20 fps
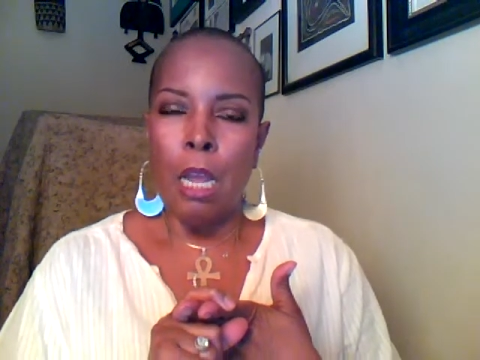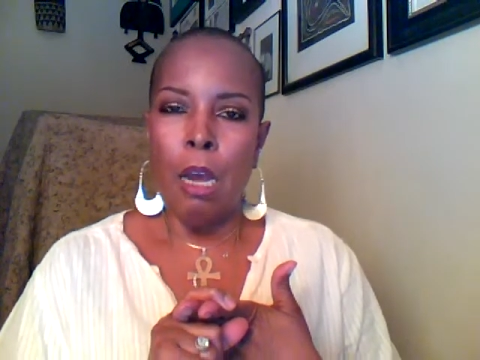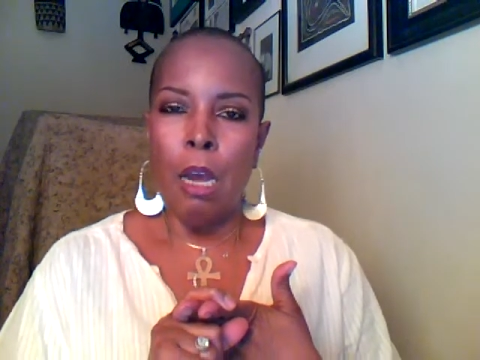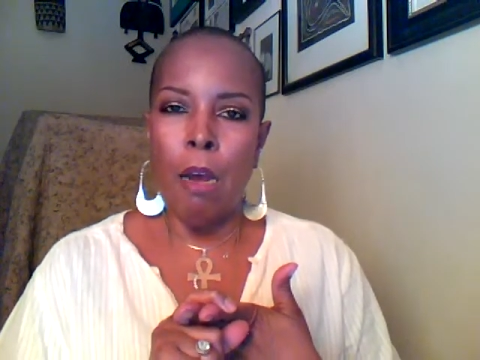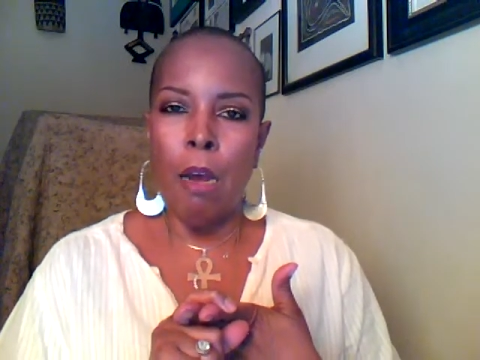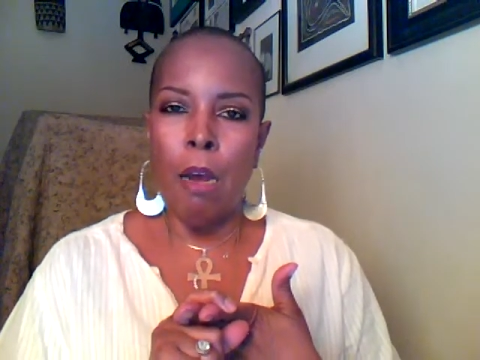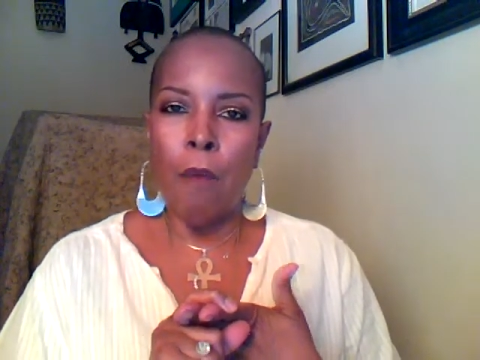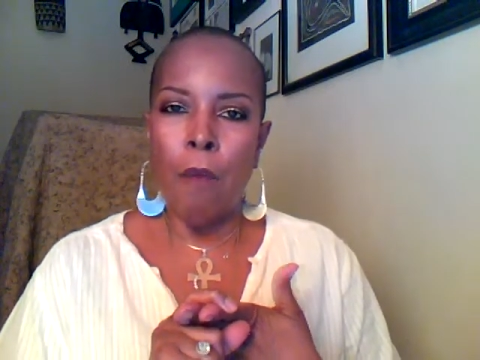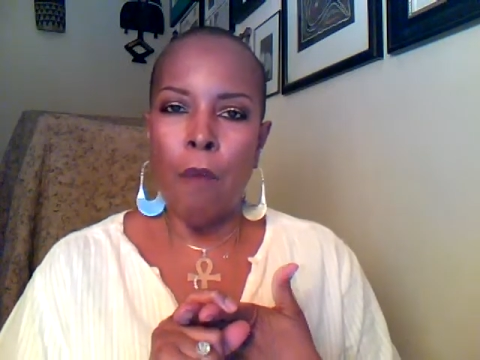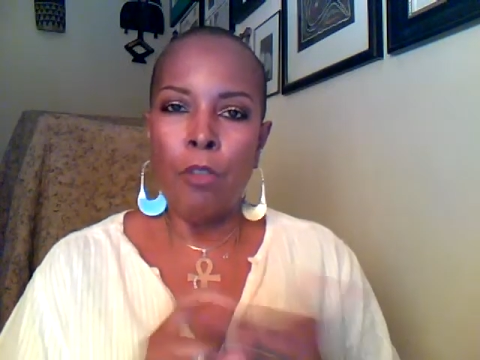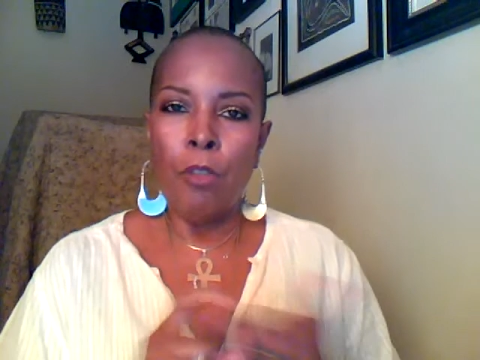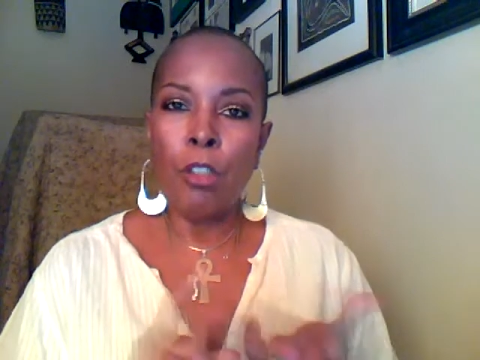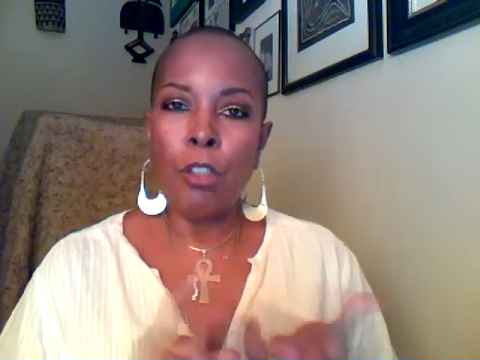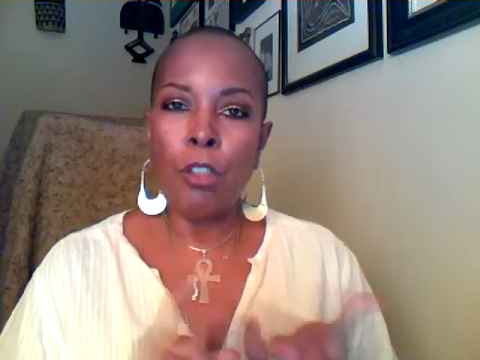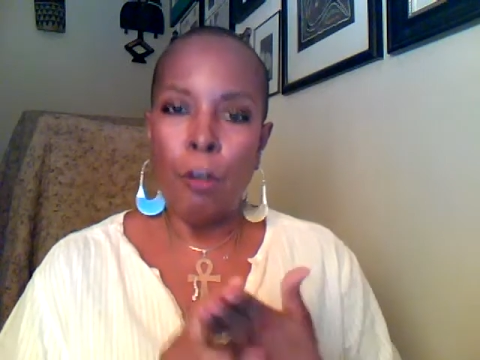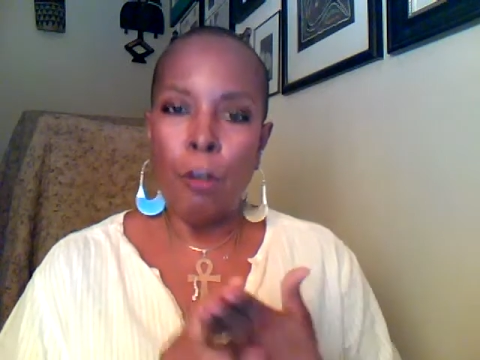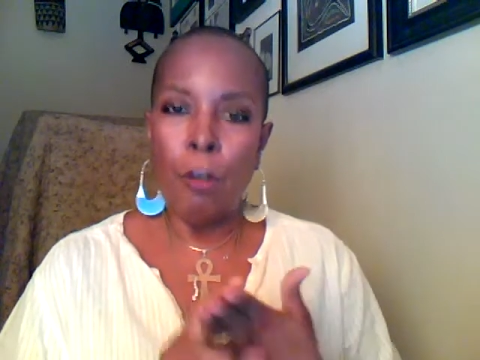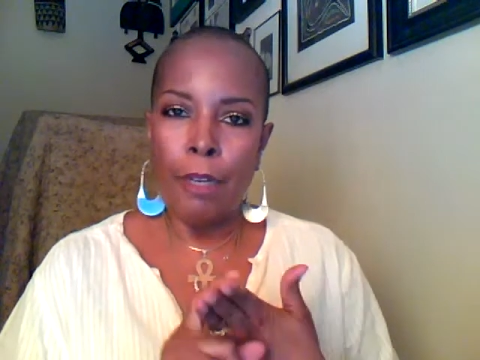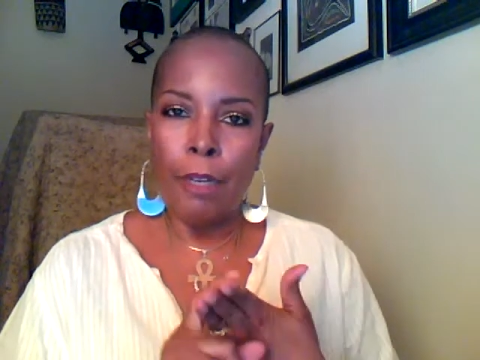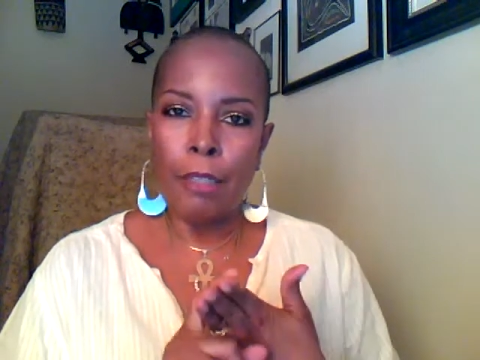the
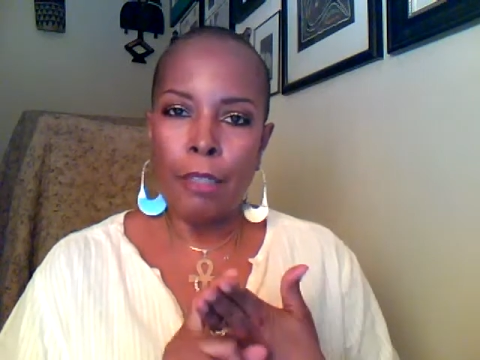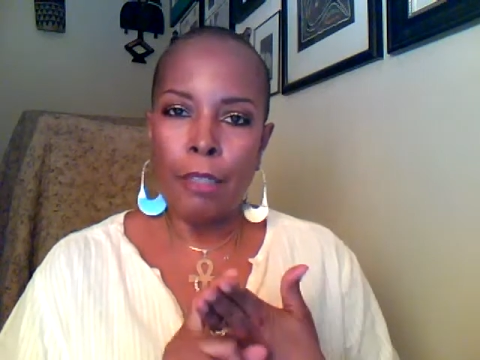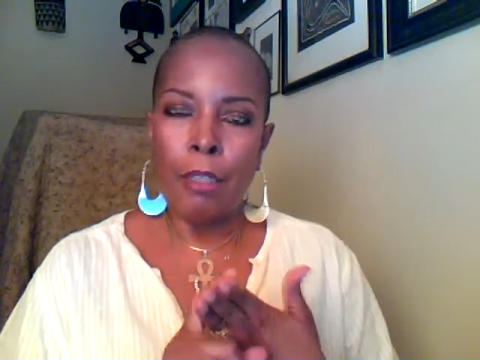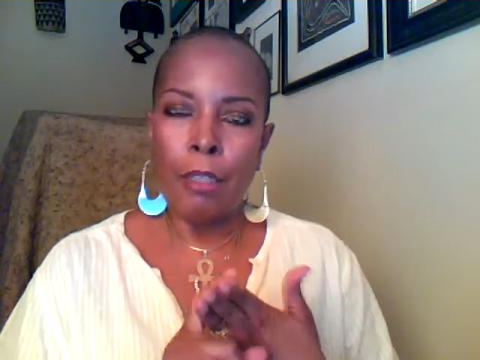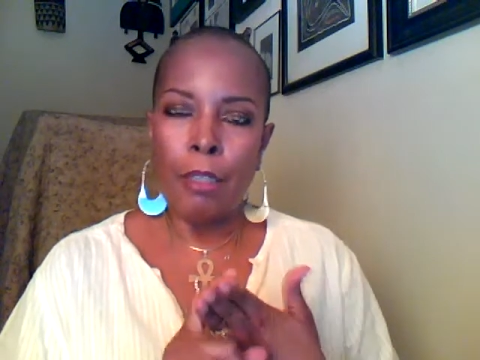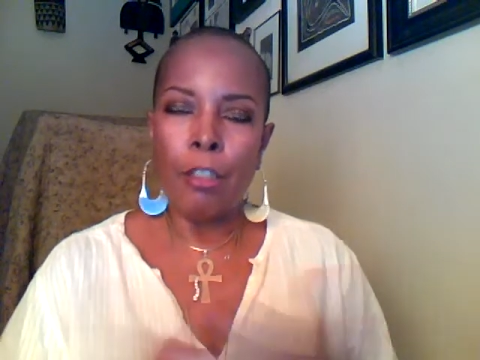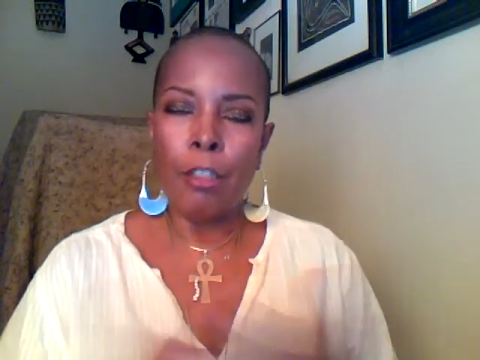cervix.